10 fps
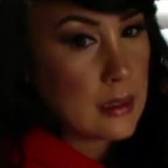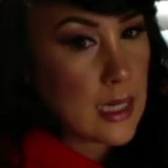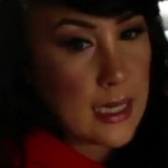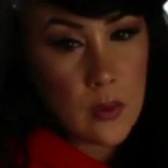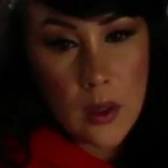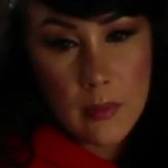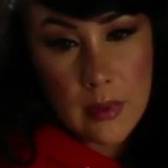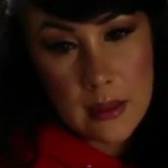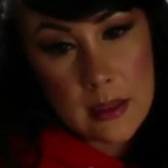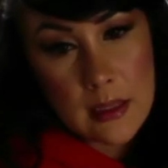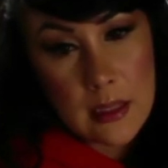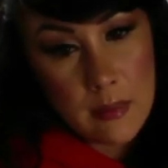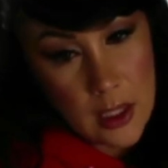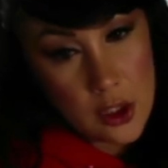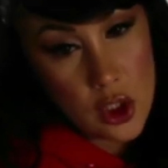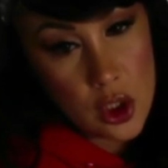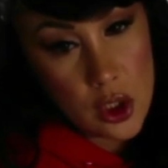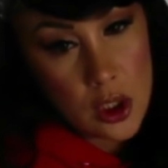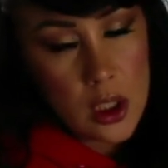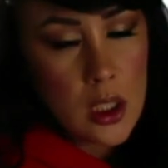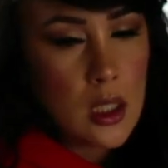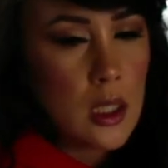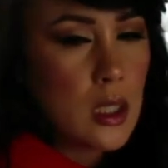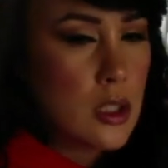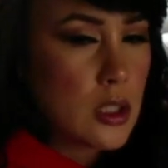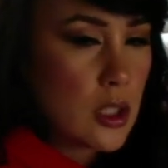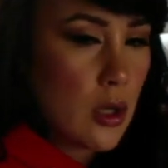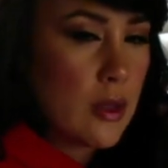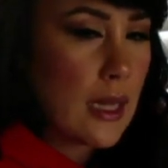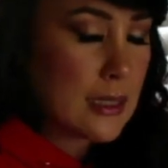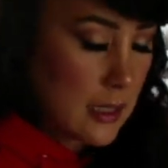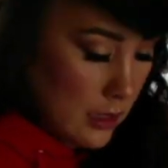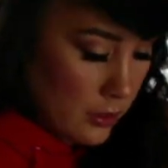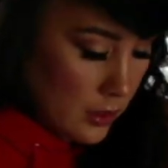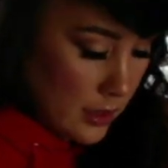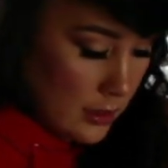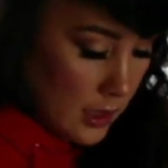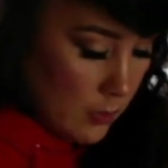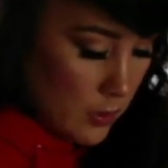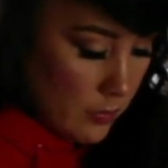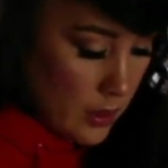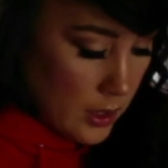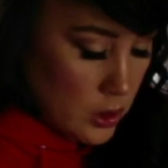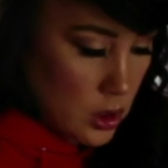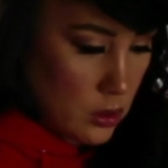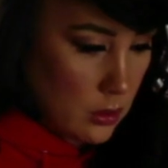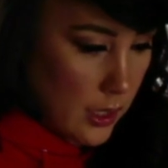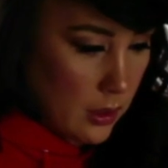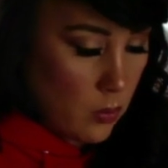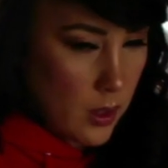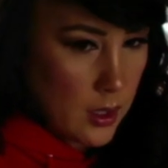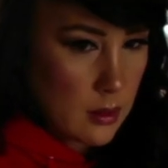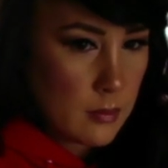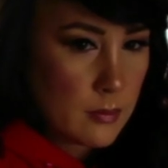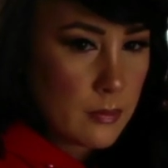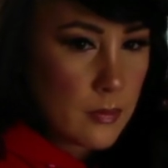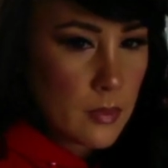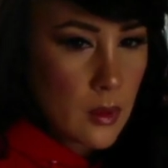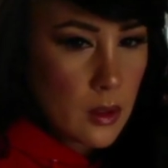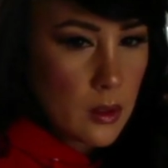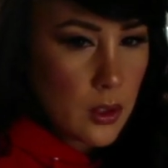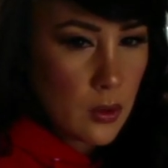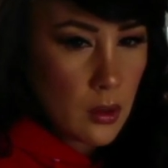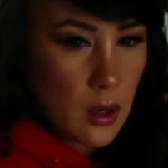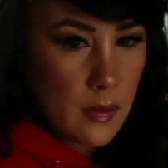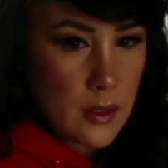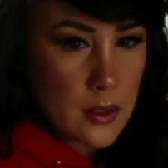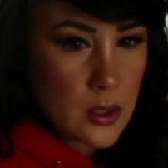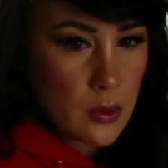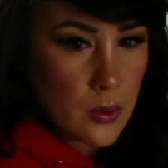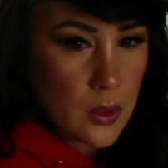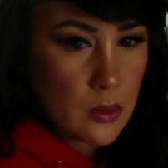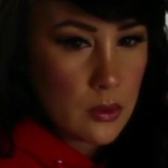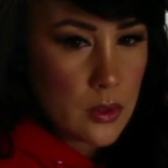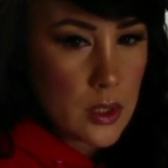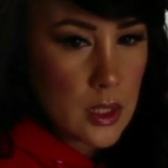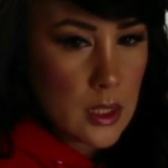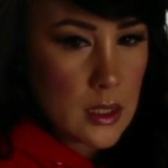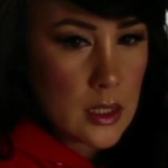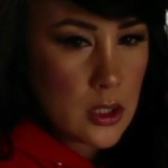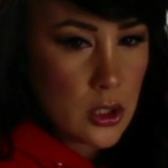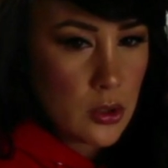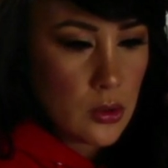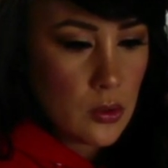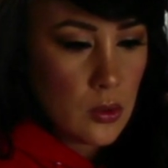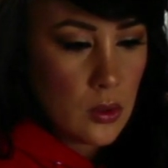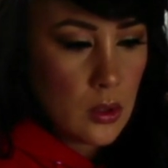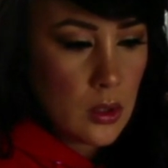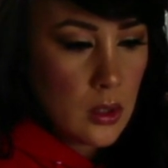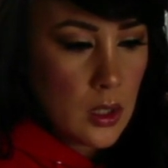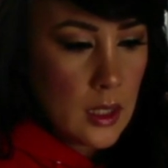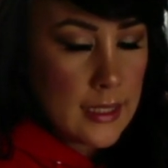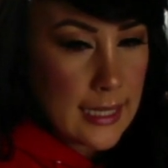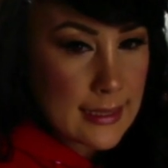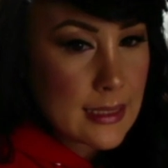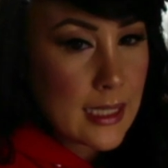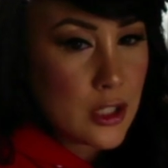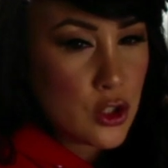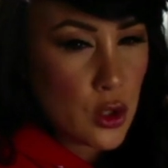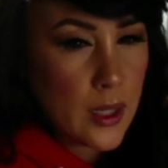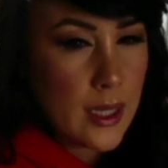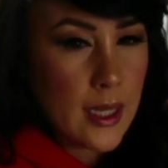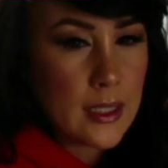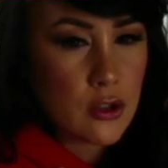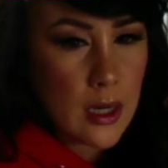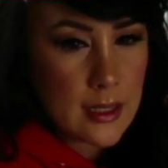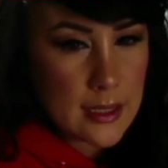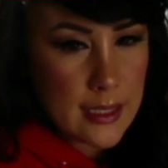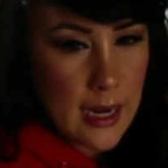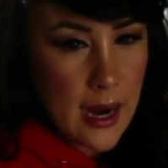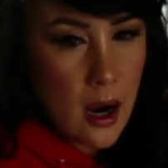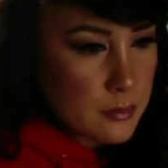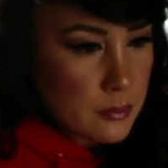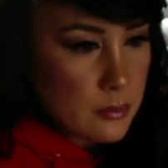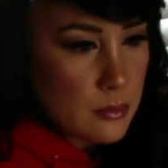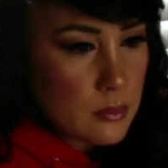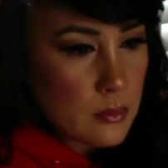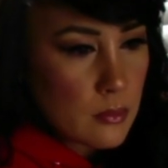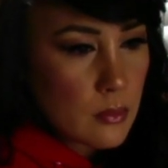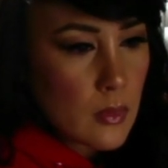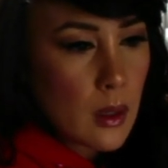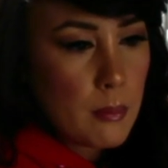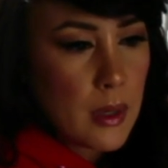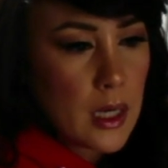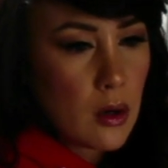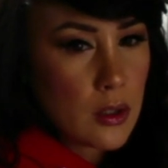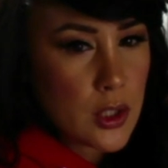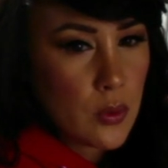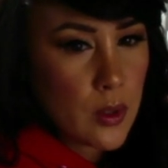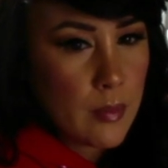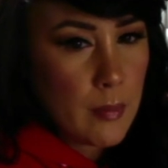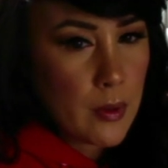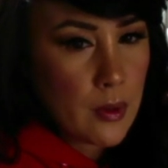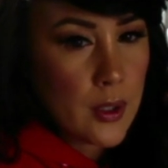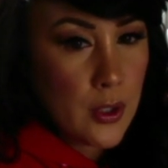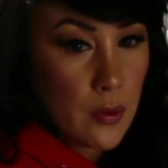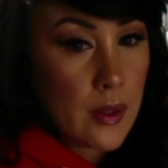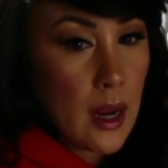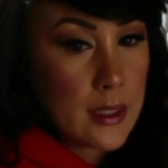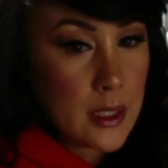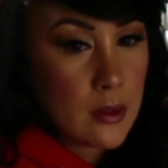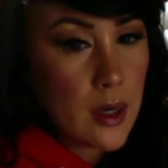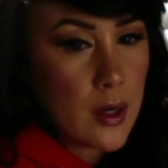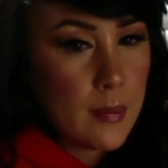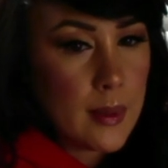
because I didn't want to miss the beach. So that's another thing to keep in mind too. Like when you're on this cruise, is to yes, enjoy it and try to stay out, but also remember, you know, the itinerary